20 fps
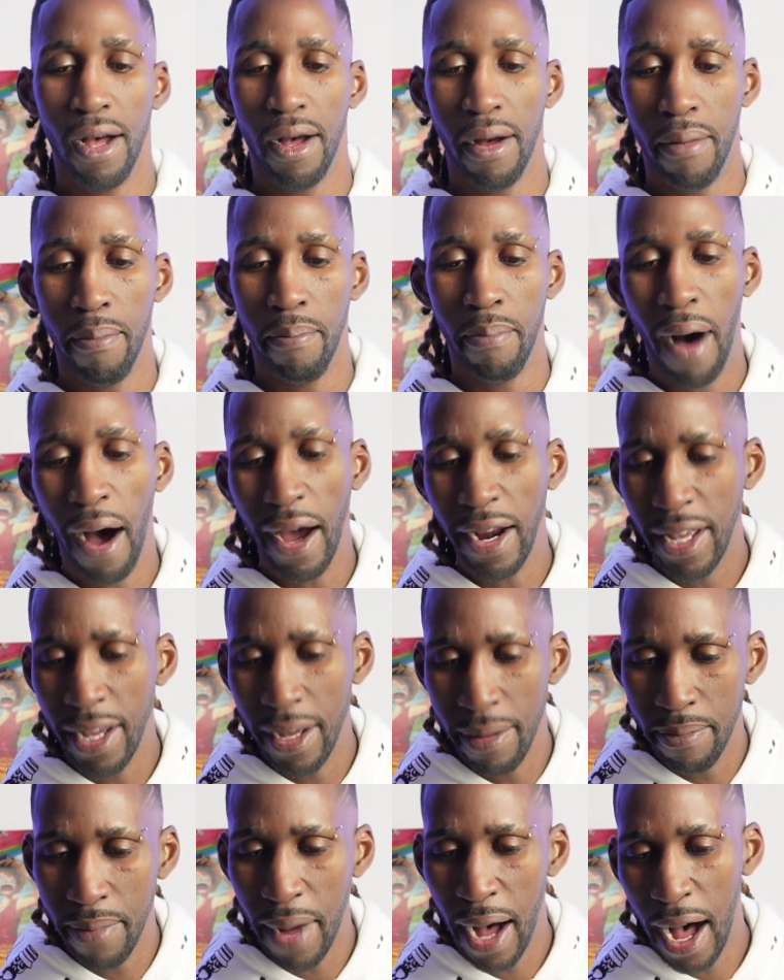Body
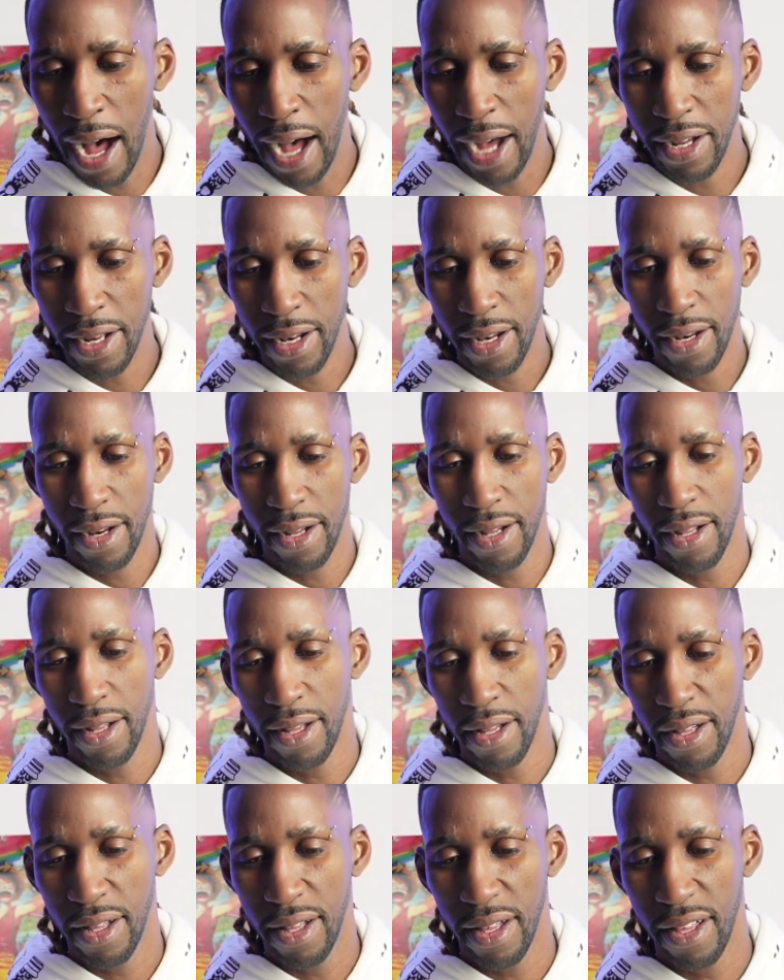and mind
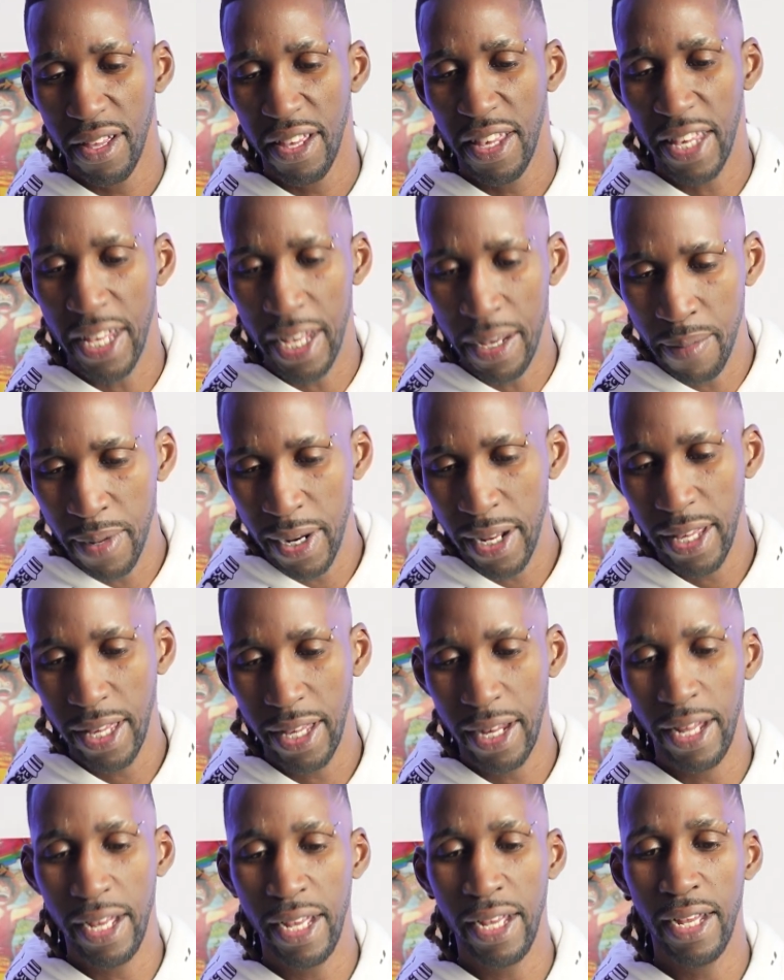
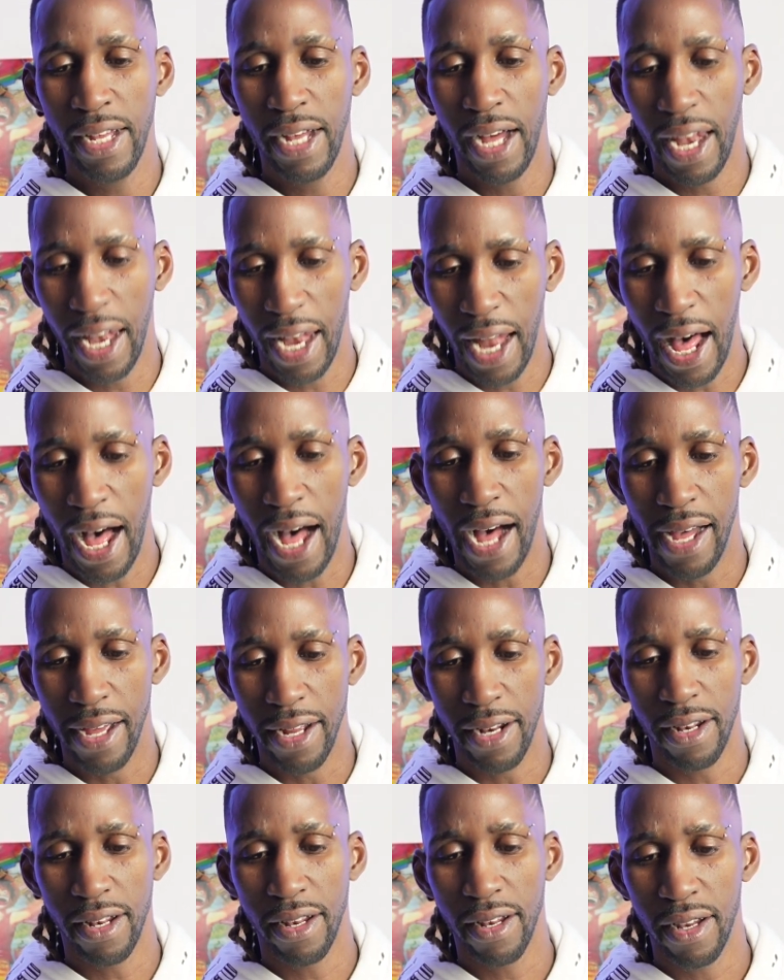seamlessly align.
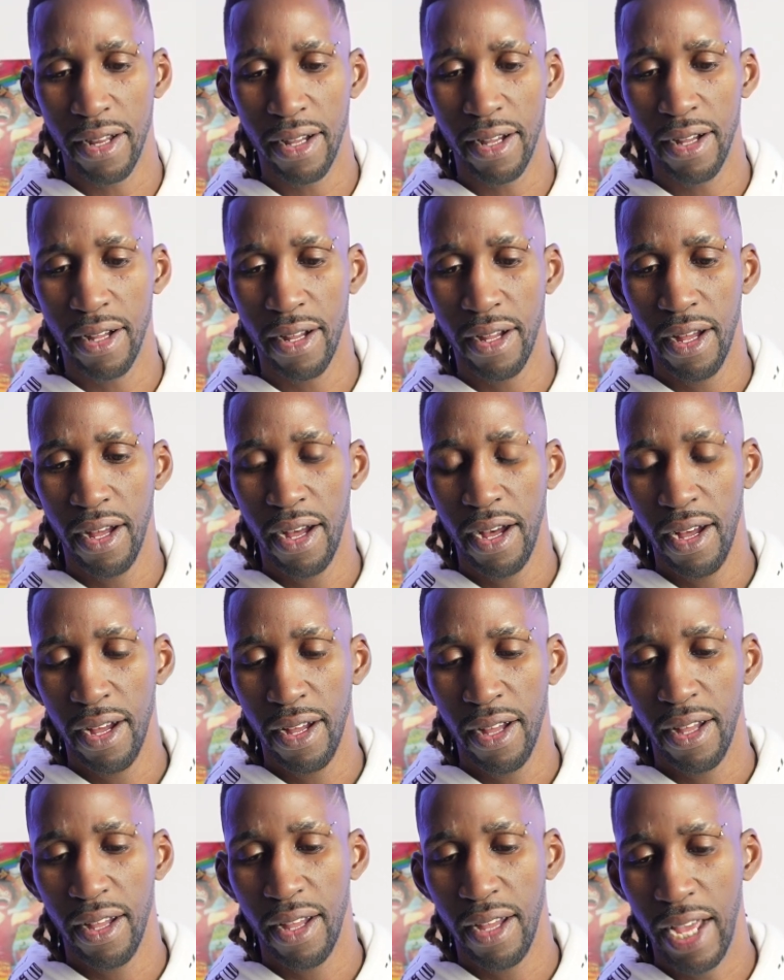
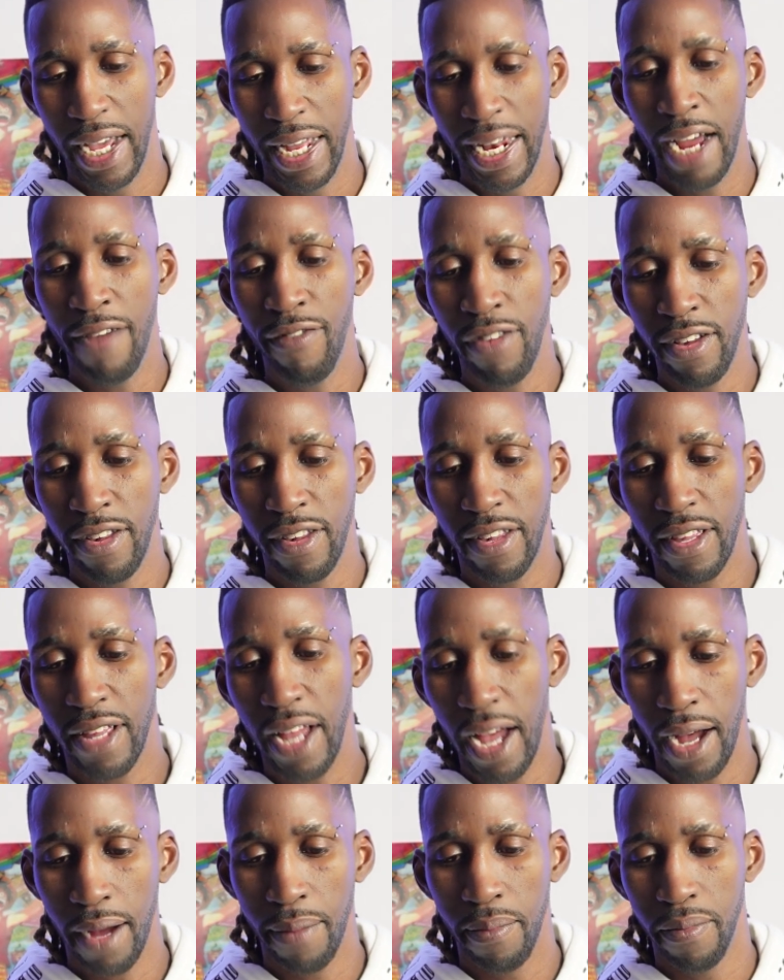In every
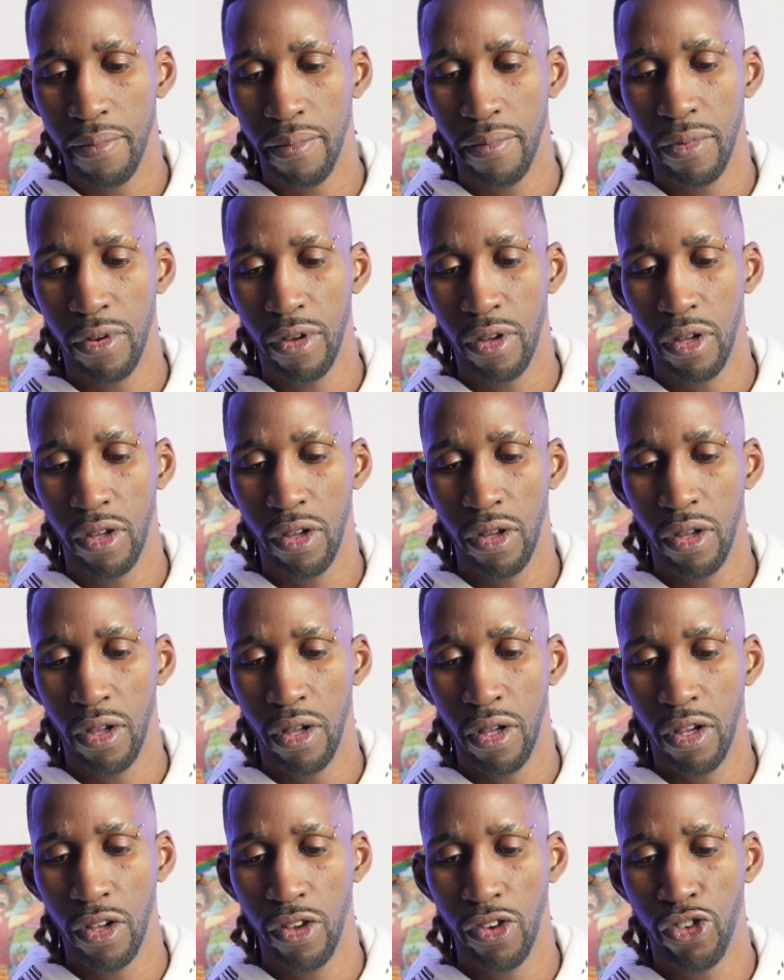step,
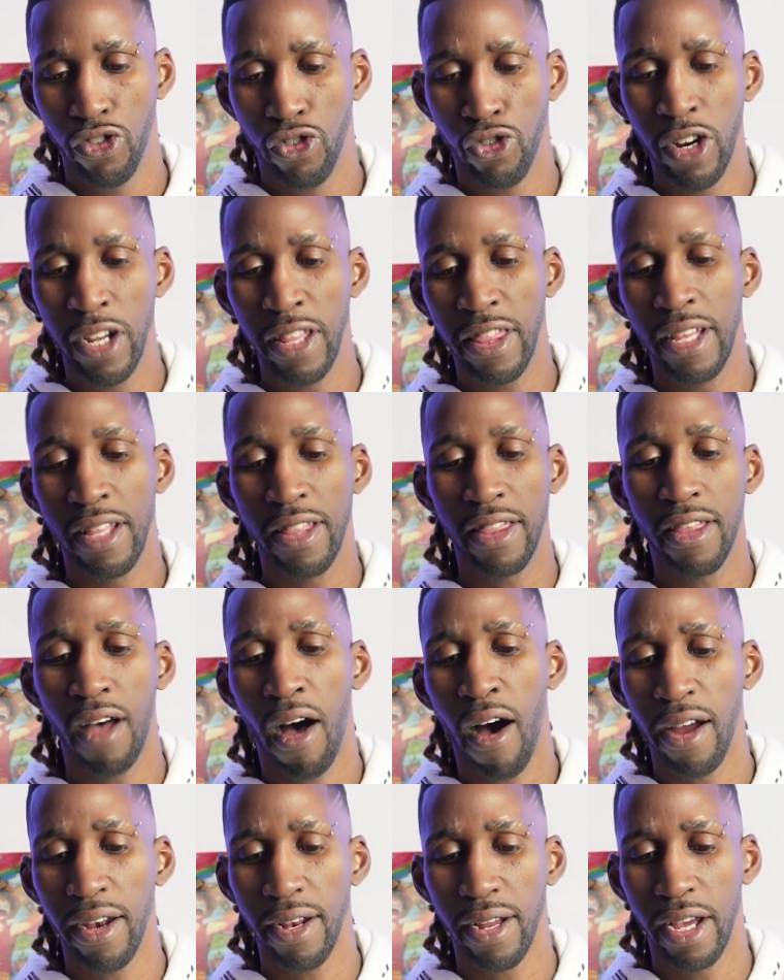strength and
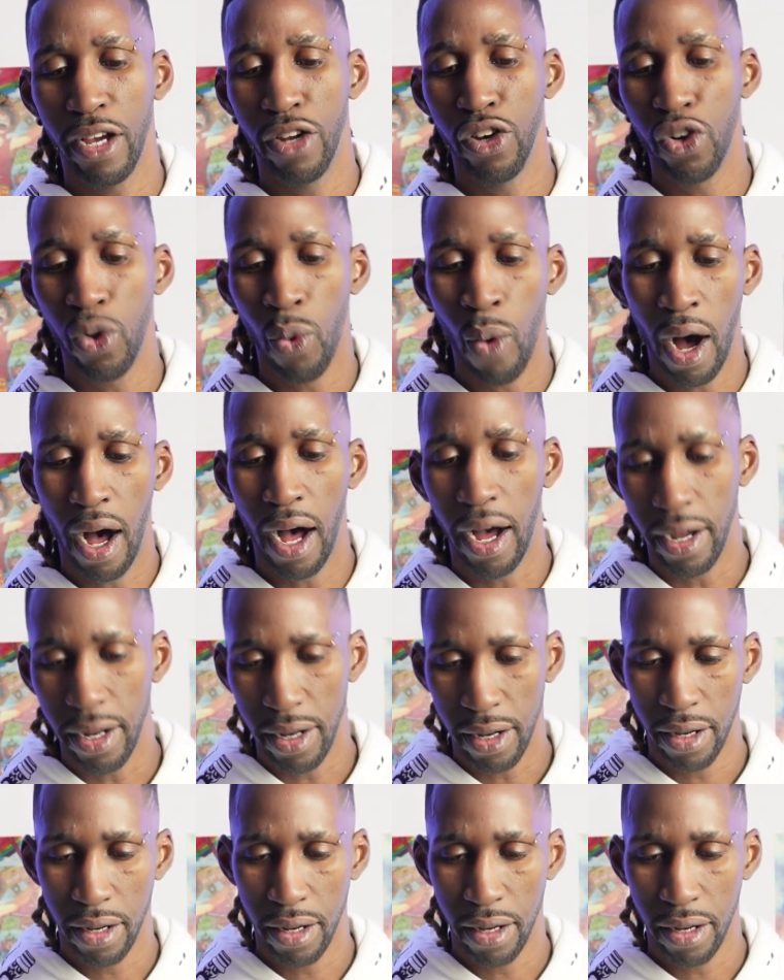thought entwine.